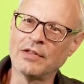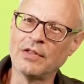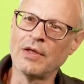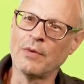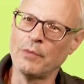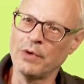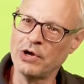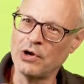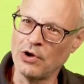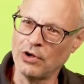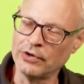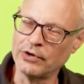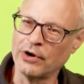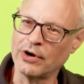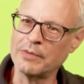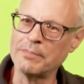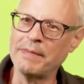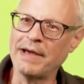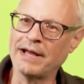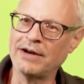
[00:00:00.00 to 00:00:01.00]
that we call
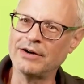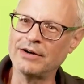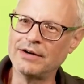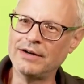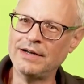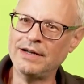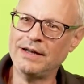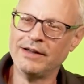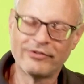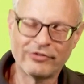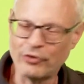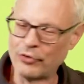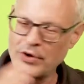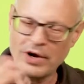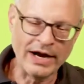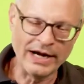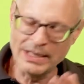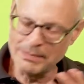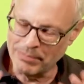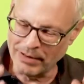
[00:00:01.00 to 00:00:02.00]
dark matter. So
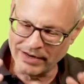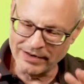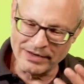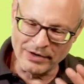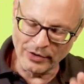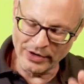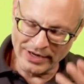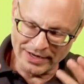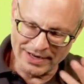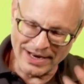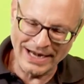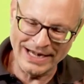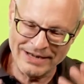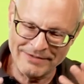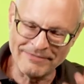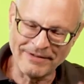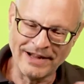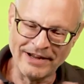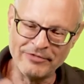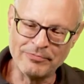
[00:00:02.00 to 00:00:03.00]
90,
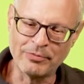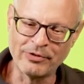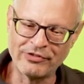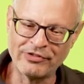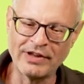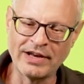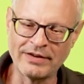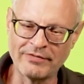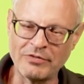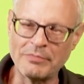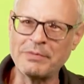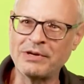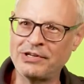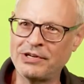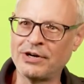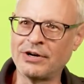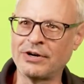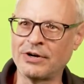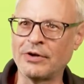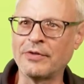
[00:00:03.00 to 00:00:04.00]
95% of the
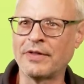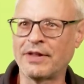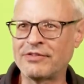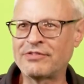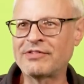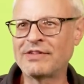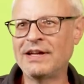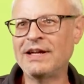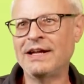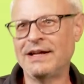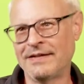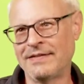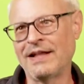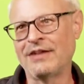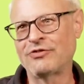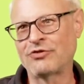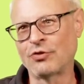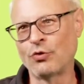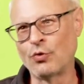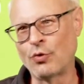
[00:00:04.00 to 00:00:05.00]
material that's,
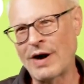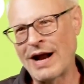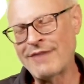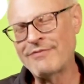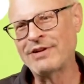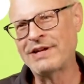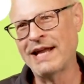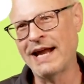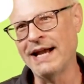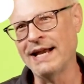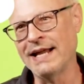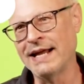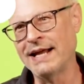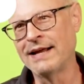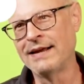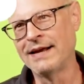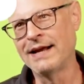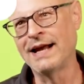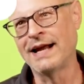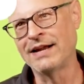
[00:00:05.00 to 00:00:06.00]
that's
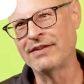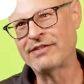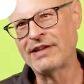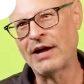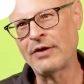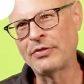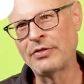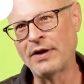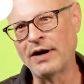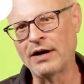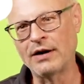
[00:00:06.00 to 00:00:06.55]
gravitating and is out